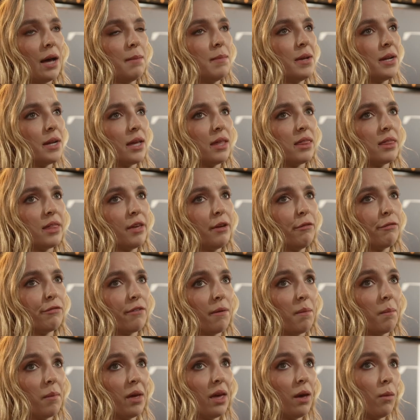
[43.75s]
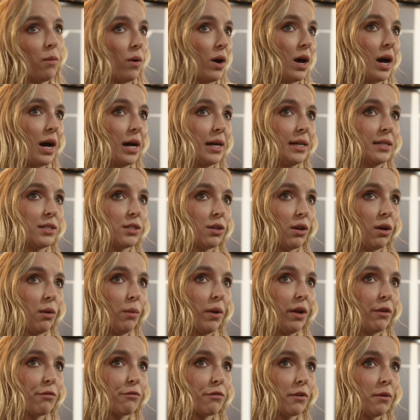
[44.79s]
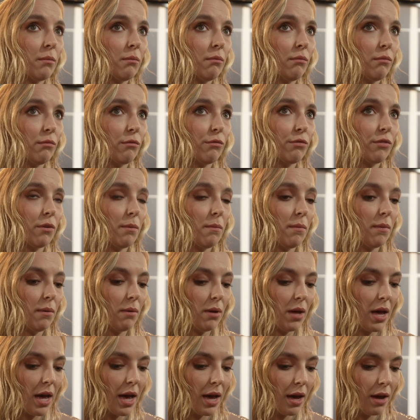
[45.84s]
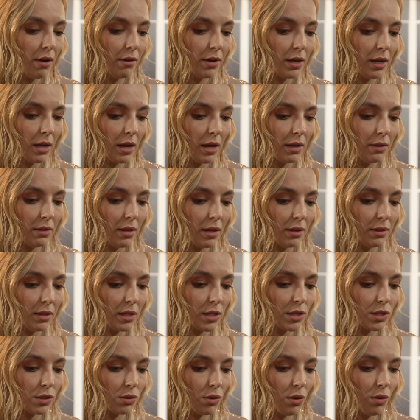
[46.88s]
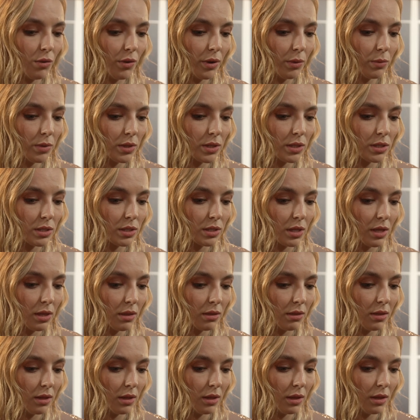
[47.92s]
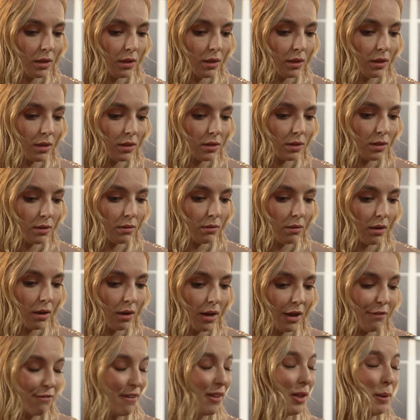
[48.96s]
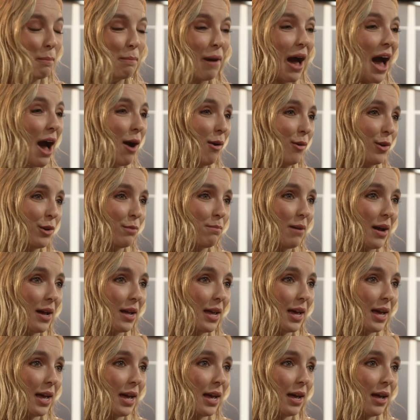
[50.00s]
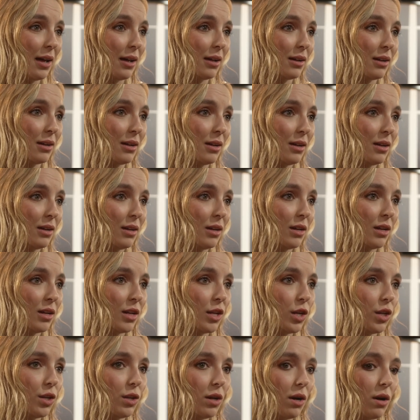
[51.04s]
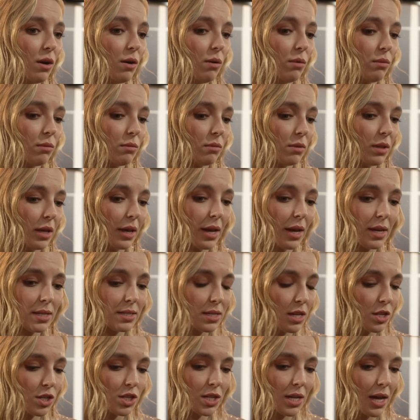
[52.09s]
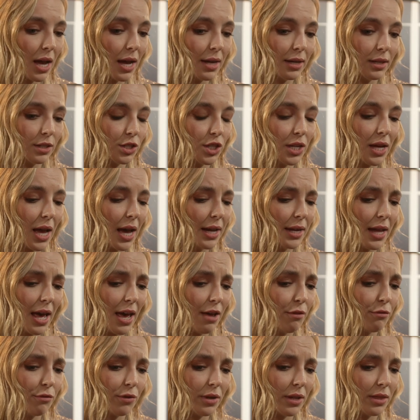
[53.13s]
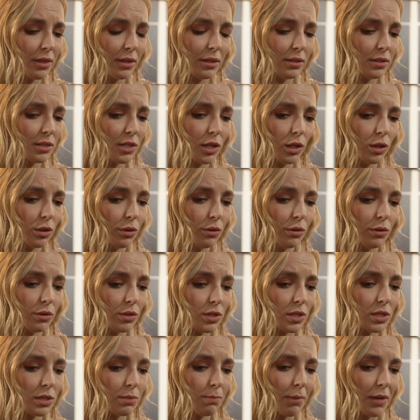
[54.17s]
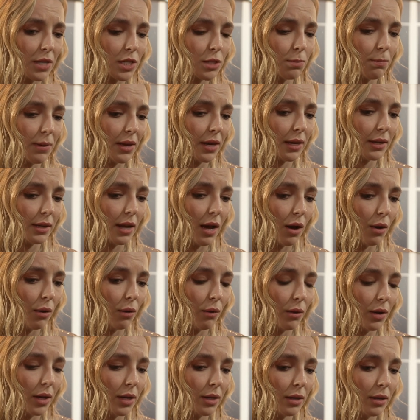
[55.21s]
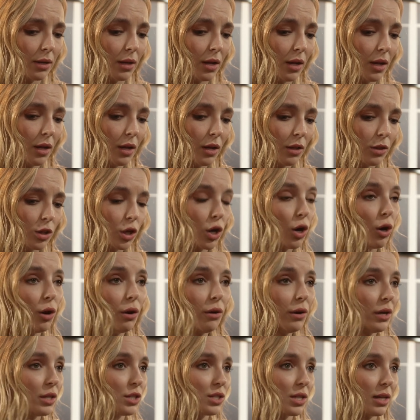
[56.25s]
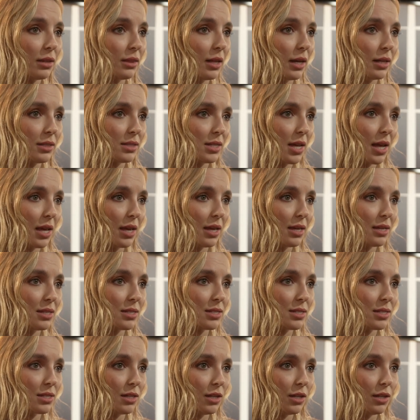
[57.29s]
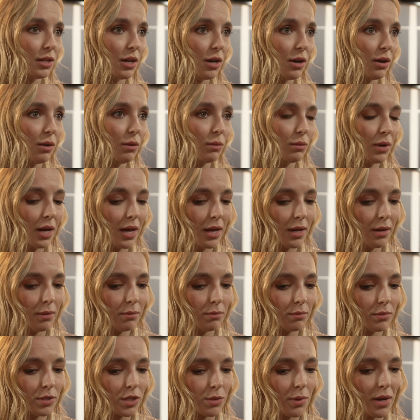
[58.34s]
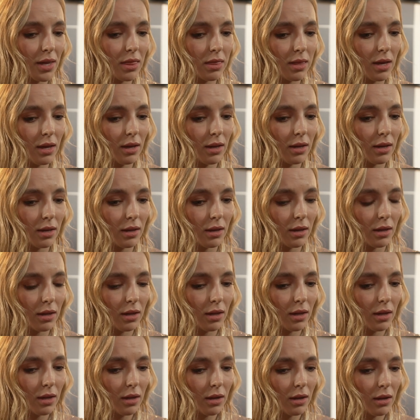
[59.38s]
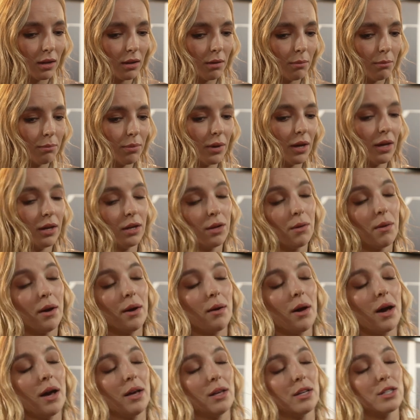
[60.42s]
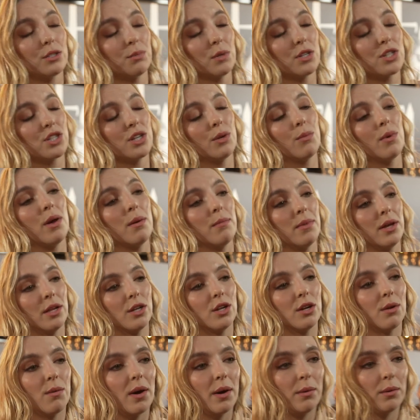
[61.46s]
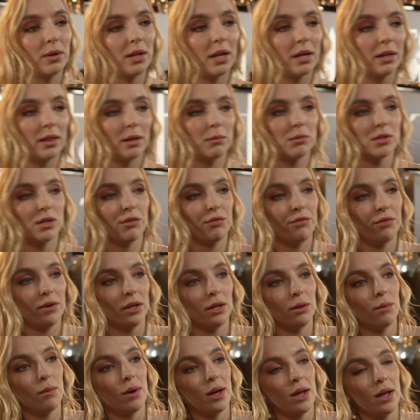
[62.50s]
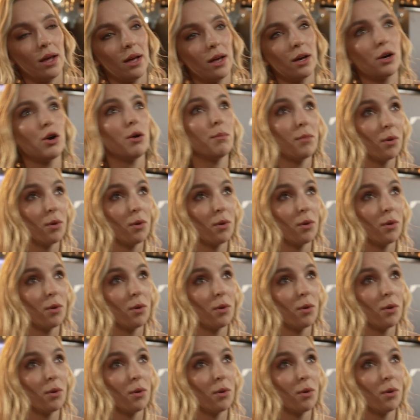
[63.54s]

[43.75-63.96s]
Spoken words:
I mean, I think for me, what I took away from her and this story was I felt empowered by her. Yeah. You know, like I said, she had everything to lose by speaking out, and the courage that takes, you know. So I think, you know, I especially women, you know, I would like them to come